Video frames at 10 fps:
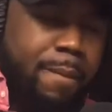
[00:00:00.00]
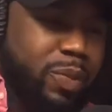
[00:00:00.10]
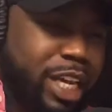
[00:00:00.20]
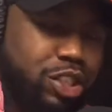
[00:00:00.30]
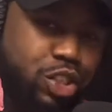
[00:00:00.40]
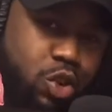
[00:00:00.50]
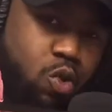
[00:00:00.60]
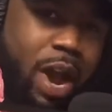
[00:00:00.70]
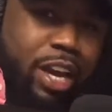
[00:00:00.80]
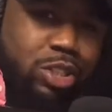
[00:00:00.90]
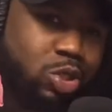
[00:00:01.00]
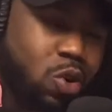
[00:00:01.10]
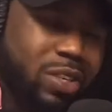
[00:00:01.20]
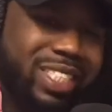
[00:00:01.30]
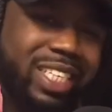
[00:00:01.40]
that you got to
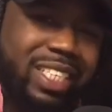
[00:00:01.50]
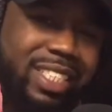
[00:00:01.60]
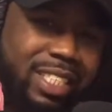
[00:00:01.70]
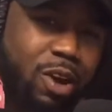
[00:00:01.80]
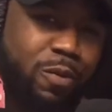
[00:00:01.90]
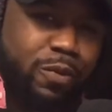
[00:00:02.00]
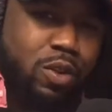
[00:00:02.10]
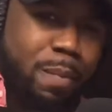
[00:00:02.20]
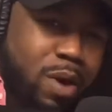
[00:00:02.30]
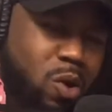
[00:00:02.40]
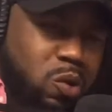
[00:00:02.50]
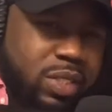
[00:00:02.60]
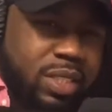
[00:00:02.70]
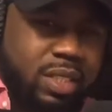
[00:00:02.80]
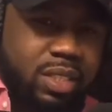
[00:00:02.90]
talk to yourself the
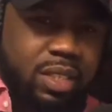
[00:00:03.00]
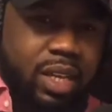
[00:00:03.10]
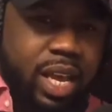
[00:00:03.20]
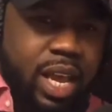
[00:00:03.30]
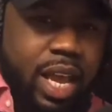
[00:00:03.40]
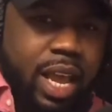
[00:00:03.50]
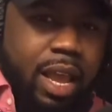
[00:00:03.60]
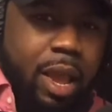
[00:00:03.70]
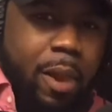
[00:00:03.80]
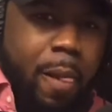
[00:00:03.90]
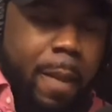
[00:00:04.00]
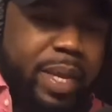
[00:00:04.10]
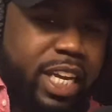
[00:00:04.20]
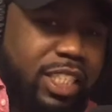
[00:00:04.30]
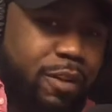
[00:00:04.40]
most.
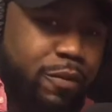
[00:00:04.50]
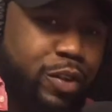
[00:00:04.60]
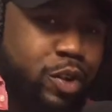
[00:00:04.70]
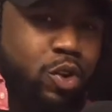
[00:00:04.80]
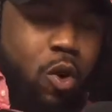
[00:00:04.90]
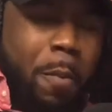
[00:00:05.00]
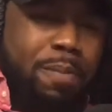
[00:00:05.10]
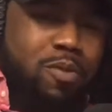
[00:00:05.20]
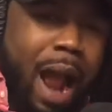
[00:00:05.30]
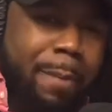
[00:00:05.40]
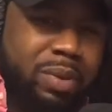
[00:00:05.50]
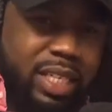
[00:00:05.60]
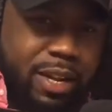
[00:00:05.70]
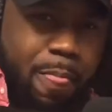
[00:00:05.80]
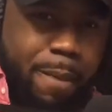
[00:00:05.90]
Because if you don't
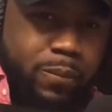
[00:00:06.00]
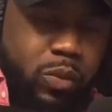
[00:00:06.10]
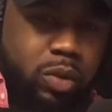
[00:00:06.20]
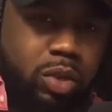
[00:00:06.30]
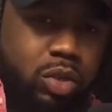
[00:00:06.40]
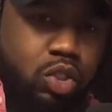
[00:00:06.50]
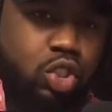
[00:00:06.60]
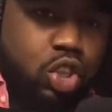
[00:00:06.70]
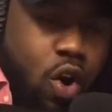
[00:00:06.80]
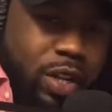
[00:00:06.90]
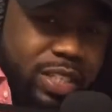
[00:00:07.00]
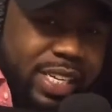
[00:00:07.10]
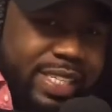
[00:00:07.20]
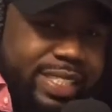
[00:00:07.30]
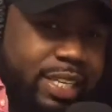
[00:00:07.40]
properly talk to
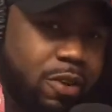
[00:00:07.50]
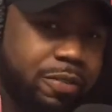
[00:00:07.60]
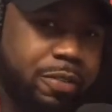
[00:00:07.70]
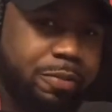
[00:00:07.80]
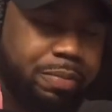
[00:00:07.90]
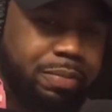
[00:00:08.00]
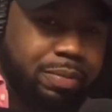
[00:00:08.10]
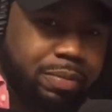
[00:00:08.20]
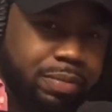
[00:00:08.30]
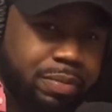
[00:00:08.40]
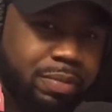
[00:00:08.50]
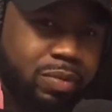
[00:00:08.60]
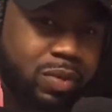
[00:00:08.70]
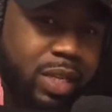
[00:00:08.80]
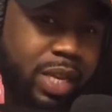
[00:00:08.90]
yourself,
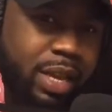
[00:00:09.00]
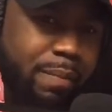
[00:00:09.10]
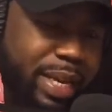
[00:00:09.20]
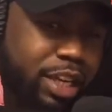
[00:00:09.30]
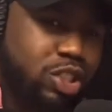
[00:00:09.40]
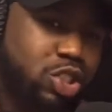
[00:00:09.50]
meaning